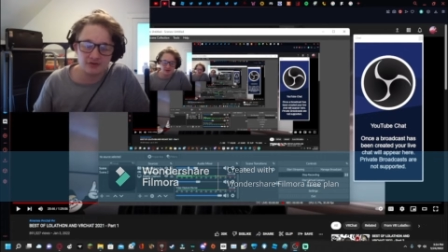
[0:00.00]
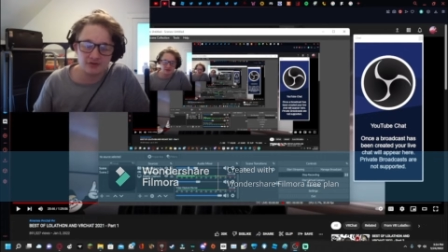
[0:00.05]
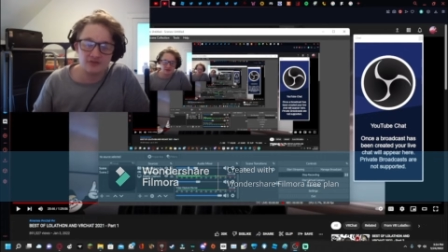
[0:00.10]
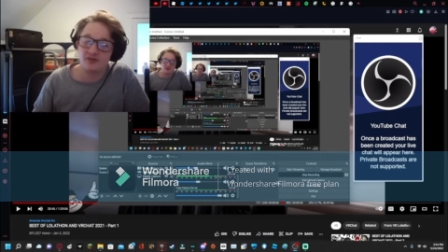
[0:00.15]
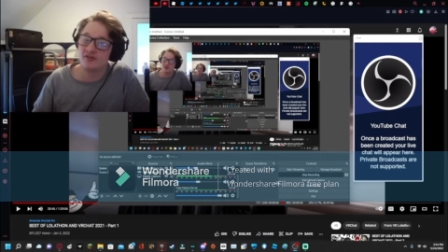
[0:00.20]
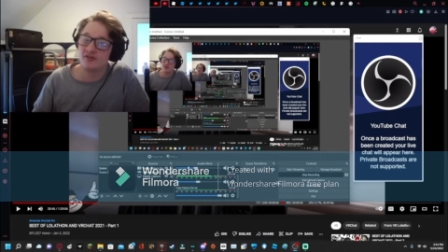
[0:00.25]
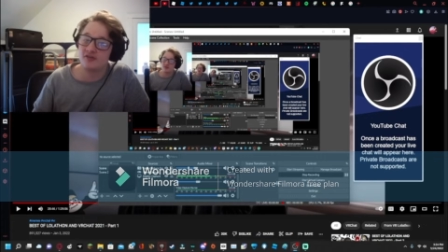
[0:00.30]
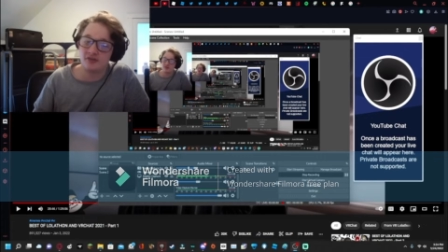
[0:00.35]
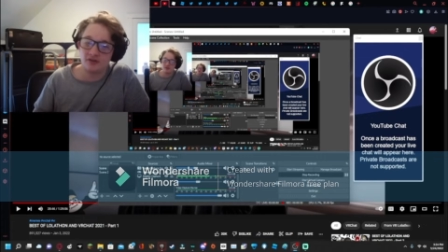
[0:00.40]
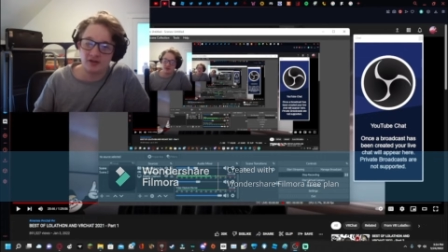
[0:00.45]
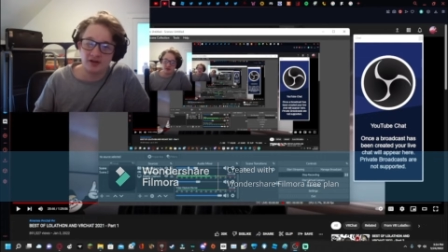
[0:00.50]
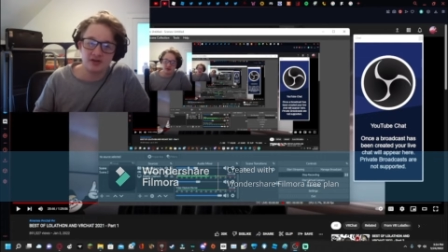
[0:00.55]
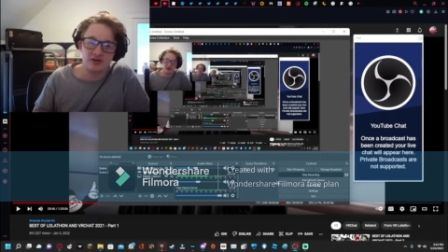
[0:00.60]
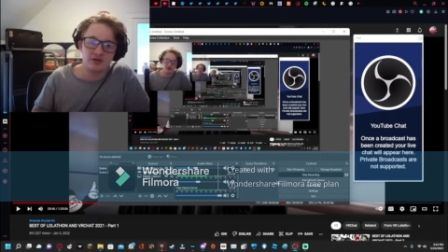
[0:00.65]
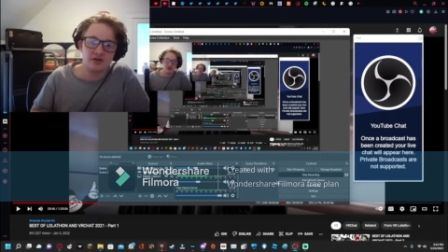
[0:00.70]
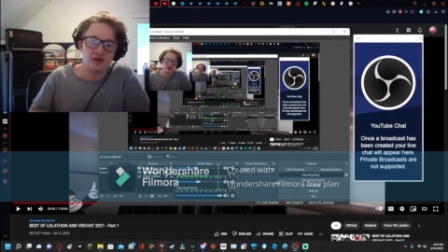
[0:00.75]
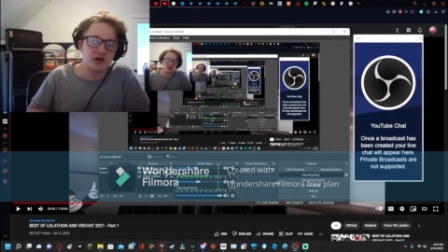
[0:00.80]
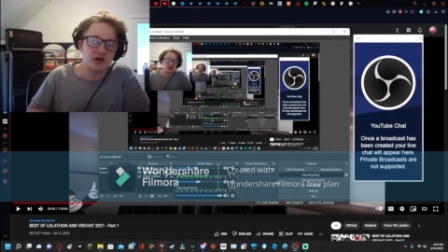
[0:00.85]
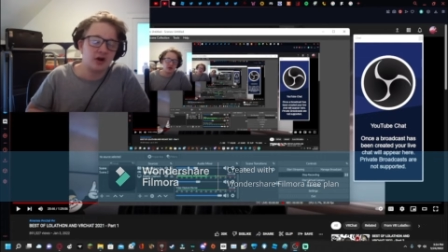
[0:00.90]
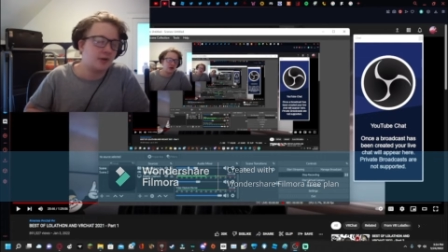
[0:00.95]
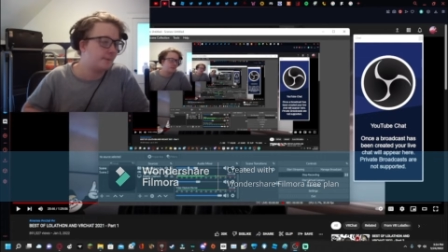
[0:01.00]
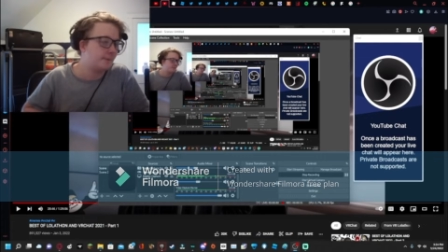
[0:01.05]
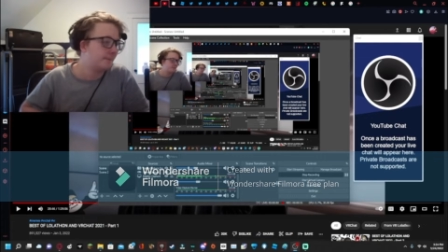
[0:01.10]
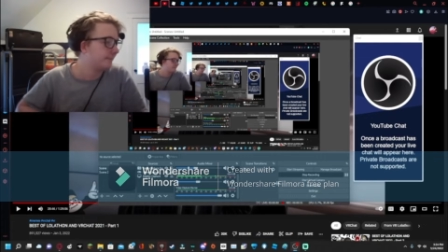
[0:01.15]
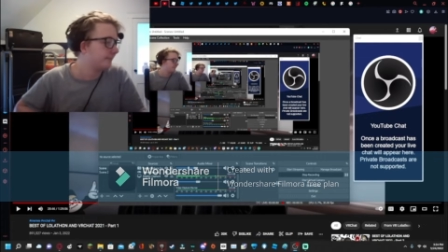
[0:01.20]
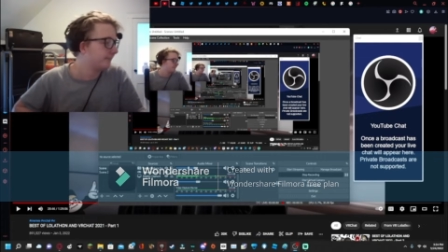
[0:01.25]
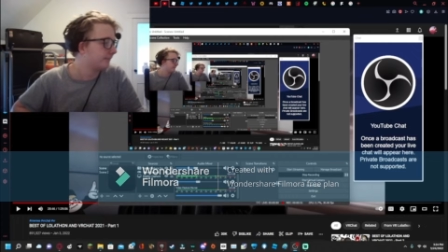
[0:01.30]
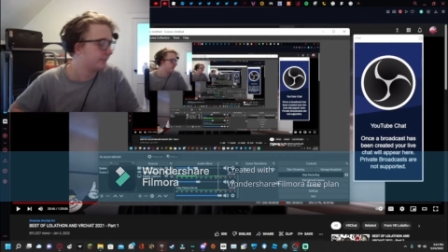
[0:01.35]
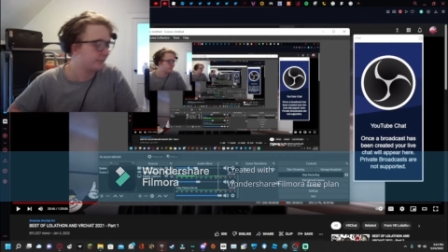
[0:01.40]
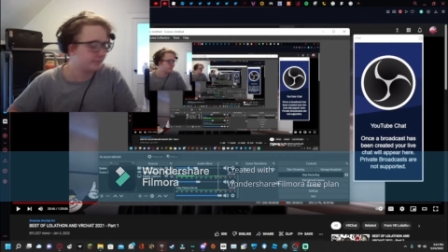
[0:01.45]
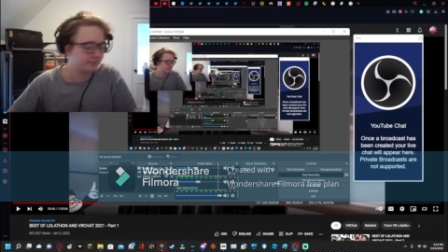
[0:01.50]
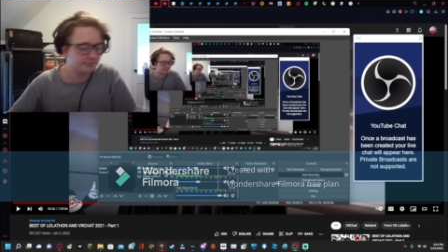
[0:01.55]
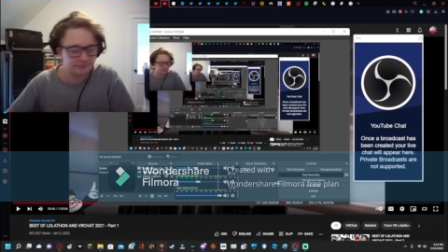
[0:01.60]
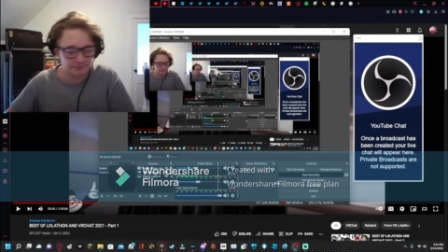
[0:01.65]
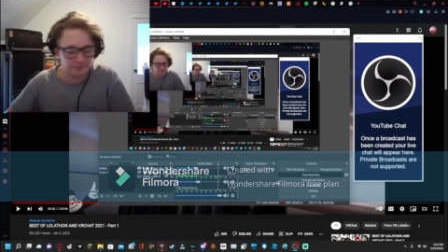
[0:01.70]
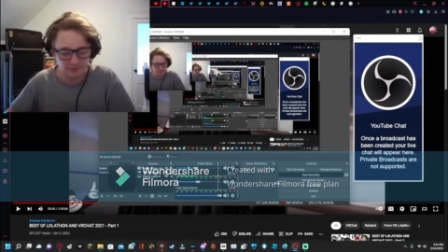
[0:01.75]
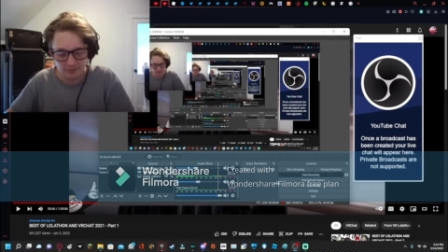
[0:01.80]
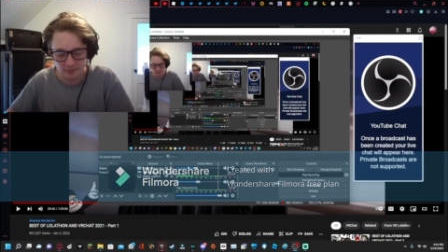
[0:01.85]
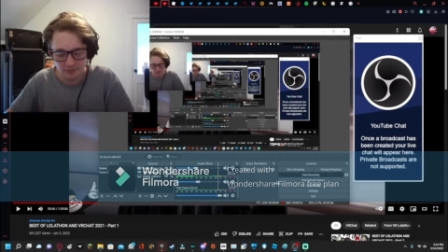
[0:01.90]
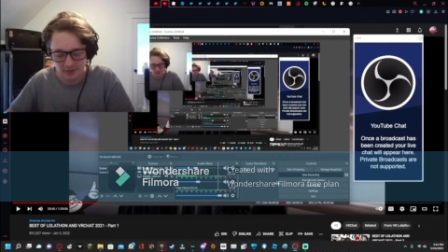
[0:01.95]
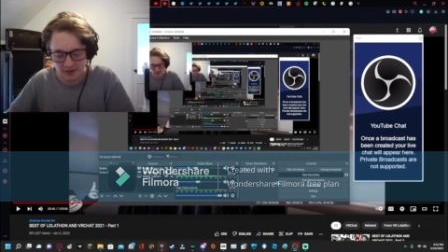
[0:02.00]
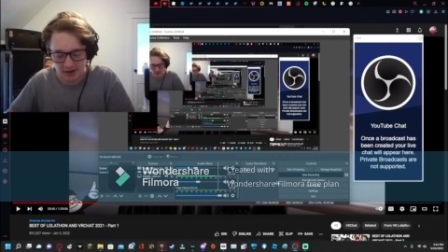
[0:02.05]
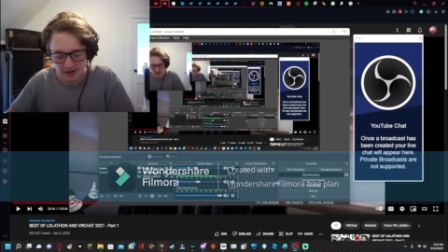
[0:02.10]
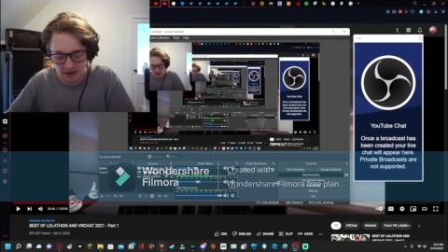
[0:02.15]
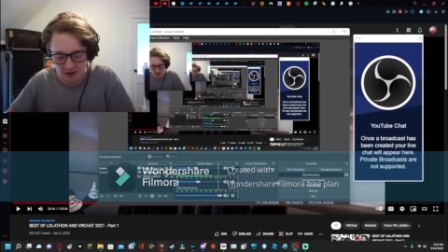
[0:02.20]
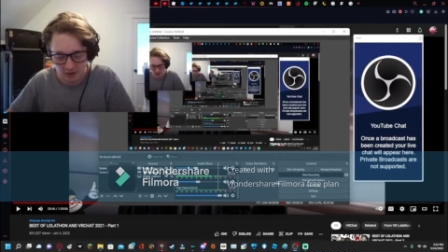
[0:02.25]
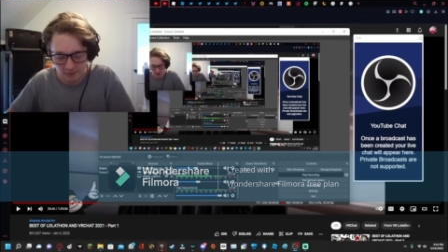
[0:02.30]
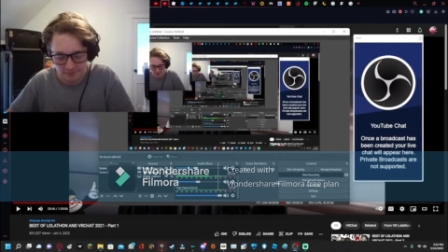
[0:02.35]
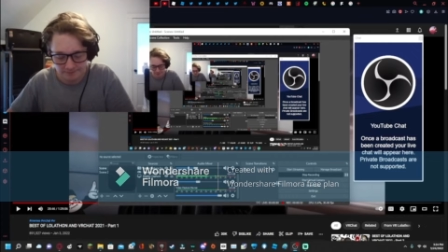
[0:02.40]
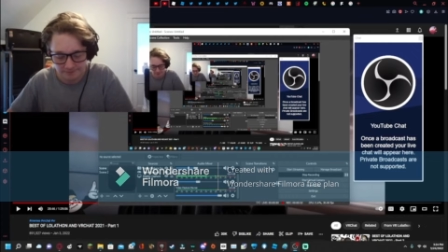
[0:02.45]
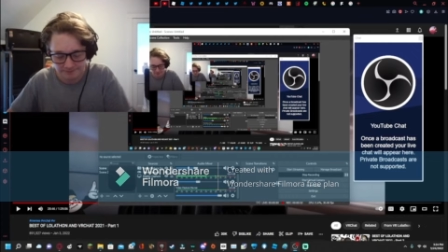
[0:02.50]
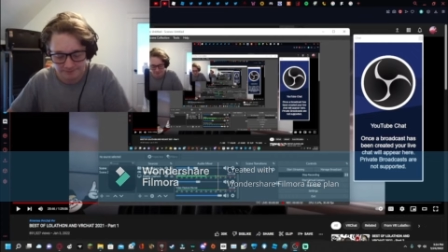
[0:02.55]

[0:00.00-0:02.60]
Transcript: Just to let you know. Now,